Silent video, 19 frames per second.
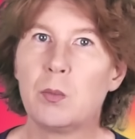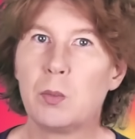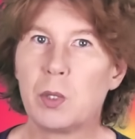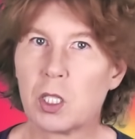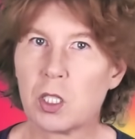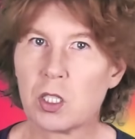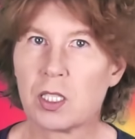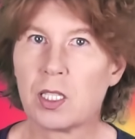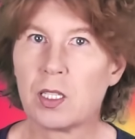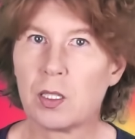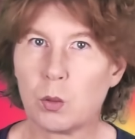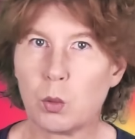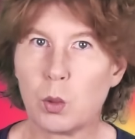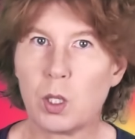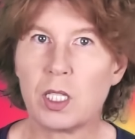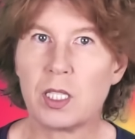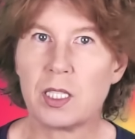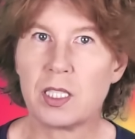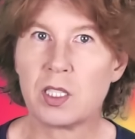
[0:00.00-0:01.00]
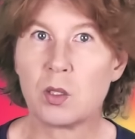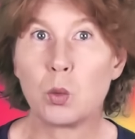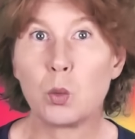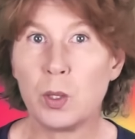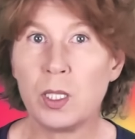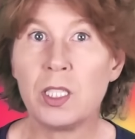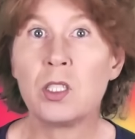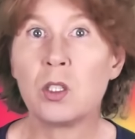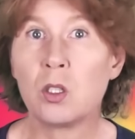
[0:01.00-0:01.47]
because otherwise
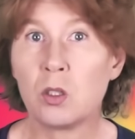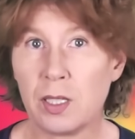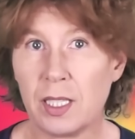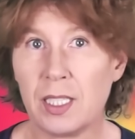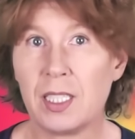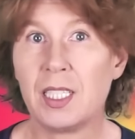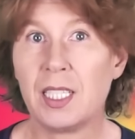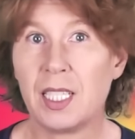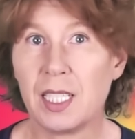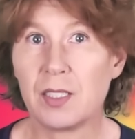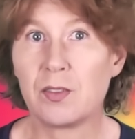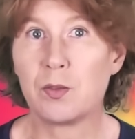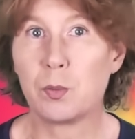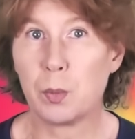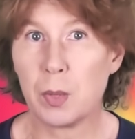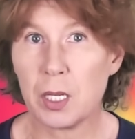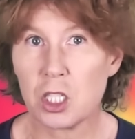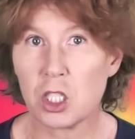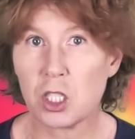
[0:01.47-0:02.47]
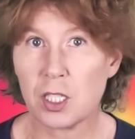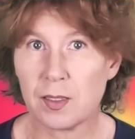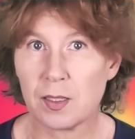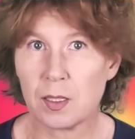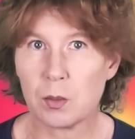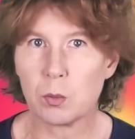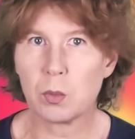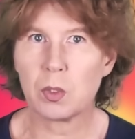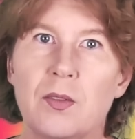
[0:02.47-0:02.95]
we'd already have measured
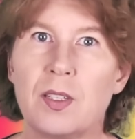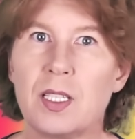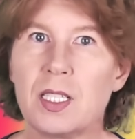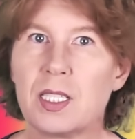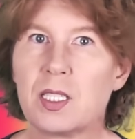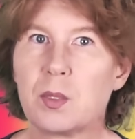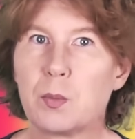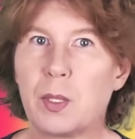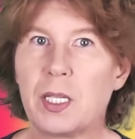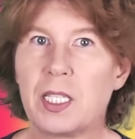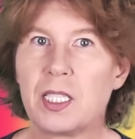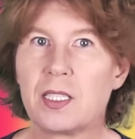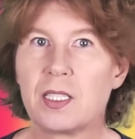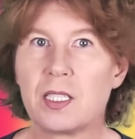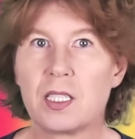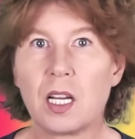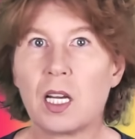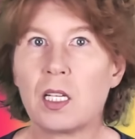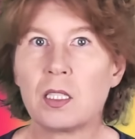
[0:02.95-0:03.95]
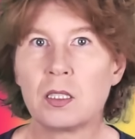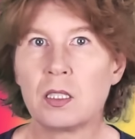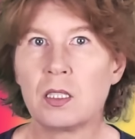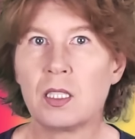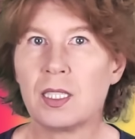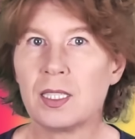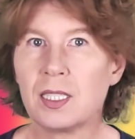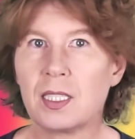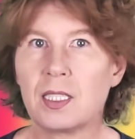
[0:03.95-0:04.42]
them. This makes it
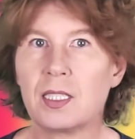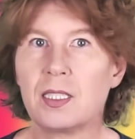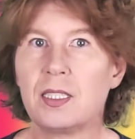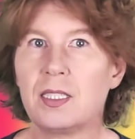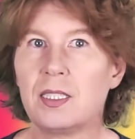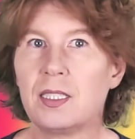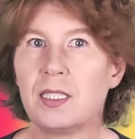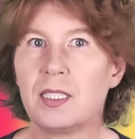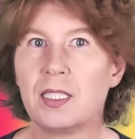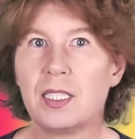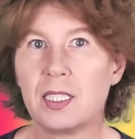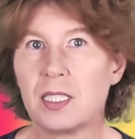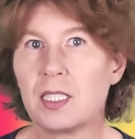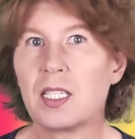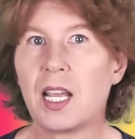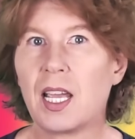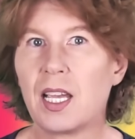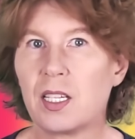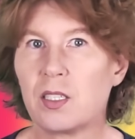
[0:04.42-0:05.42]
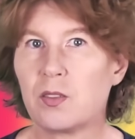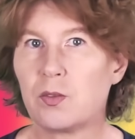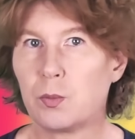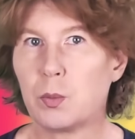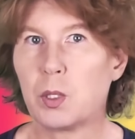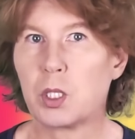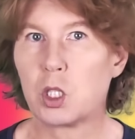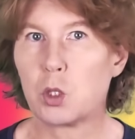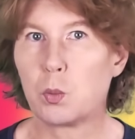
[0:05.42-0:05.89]
unlikely it'd have
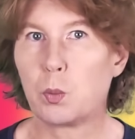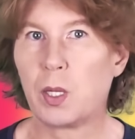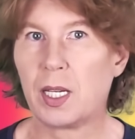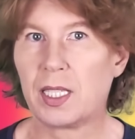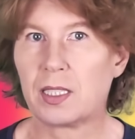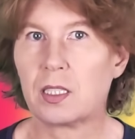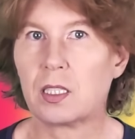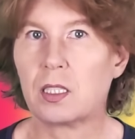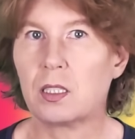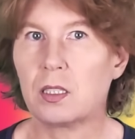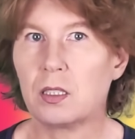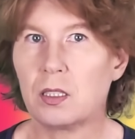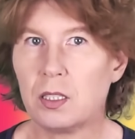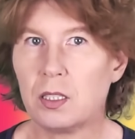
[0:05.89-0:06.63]
much practical